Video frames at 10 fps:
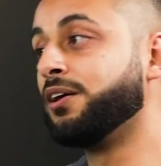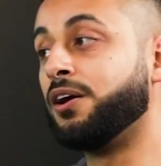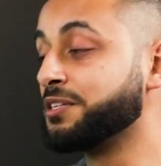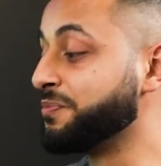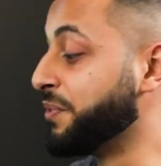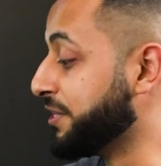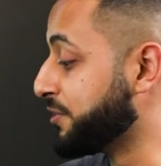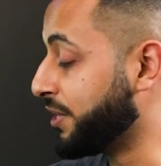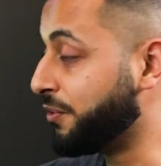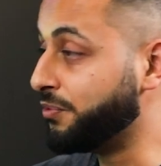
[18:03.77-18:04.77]
Awesome, man.
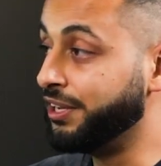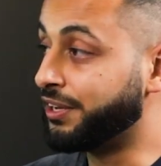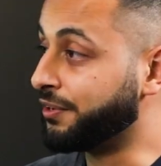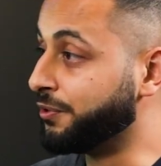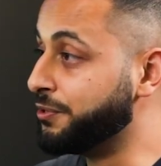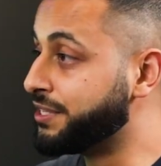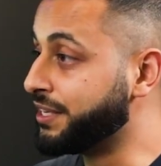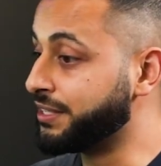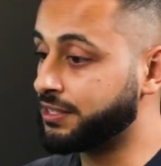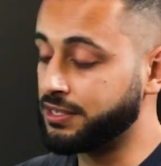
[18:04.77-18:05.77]
So that really concludes
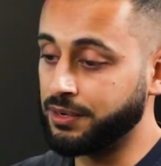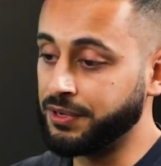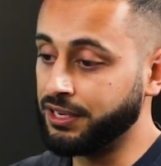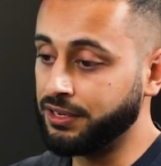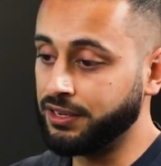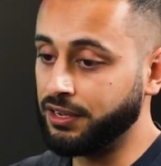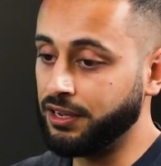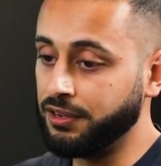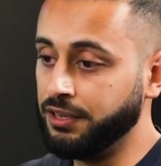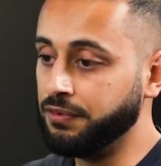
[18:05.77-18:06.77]
things because, I mean,
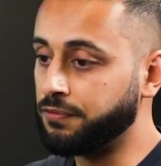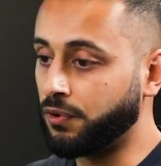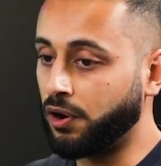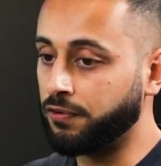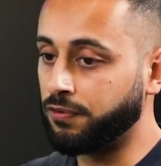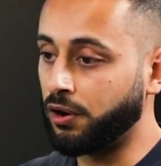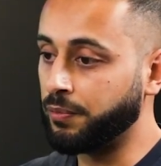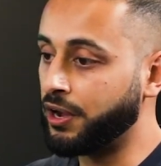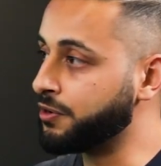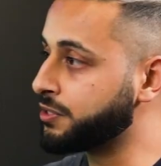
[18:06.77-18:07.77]
even for our
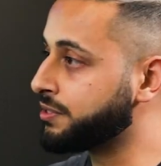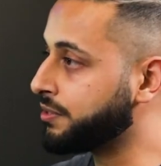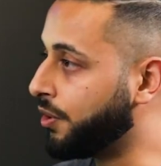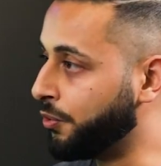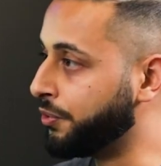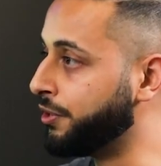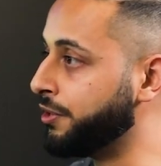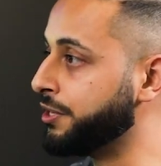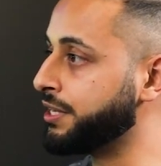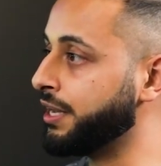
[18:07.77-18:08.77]
farmhouse
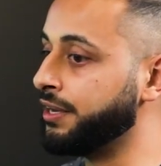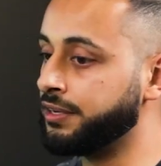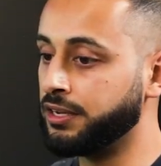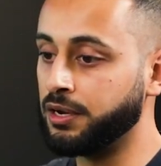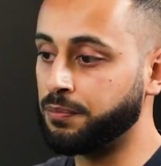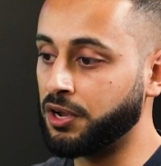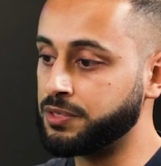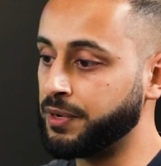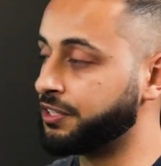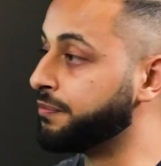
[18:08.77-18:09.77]
owners and
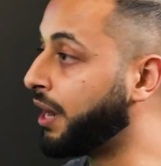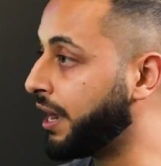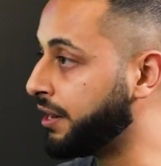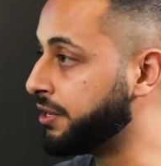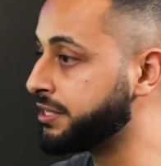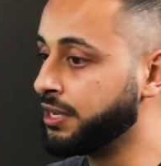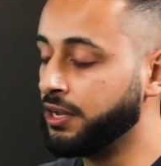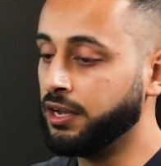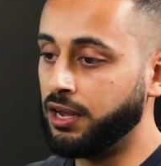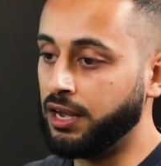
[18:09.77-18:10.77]
prospective buyers,
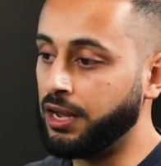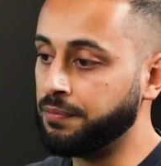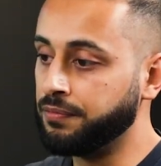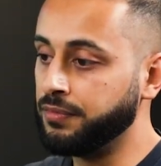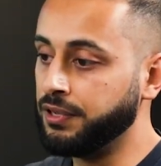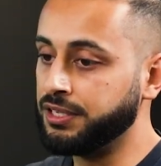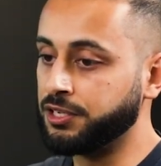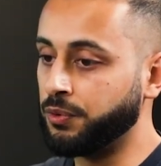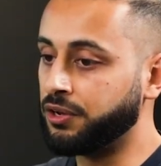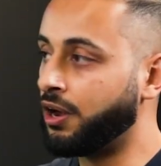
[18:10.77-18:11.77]
it's a
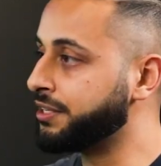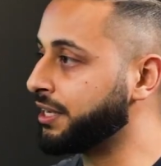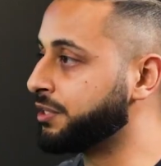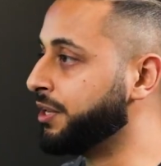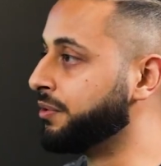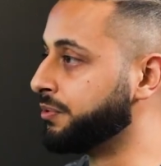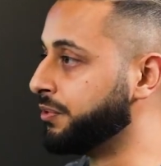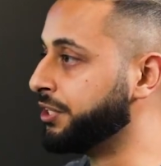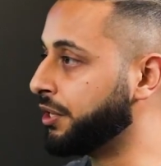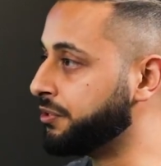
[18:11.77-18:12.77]
great contact to be able to
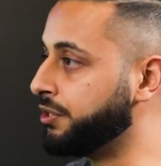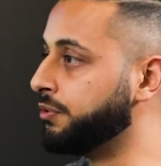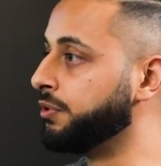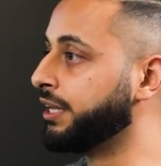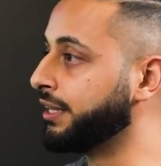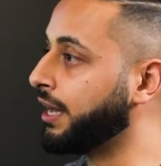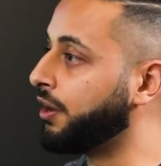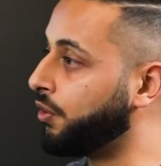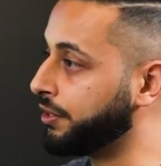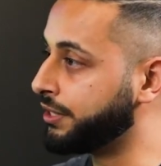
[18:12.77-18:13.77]
reach out to you and get
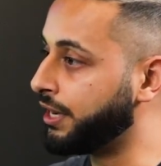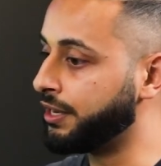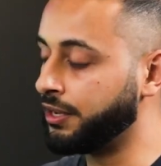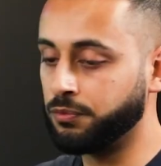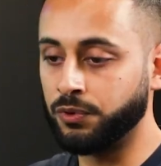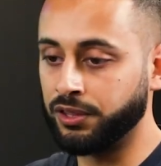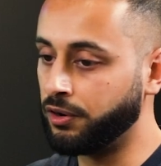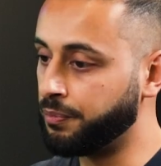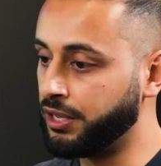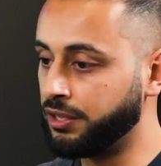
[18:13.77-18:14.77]
that all done, whether
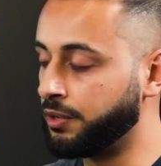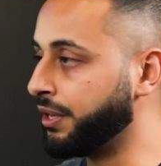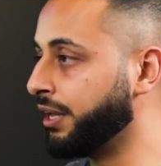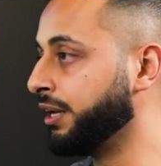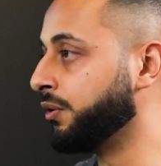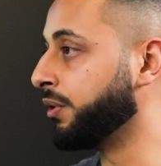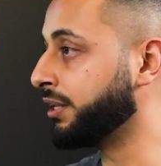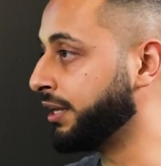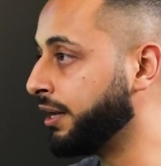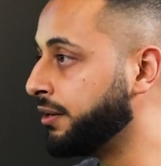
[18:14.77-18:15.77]
it be in the beginning or at
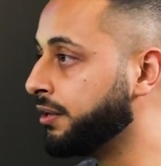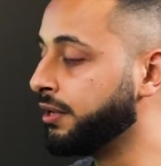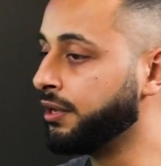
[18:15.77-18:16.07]
the end.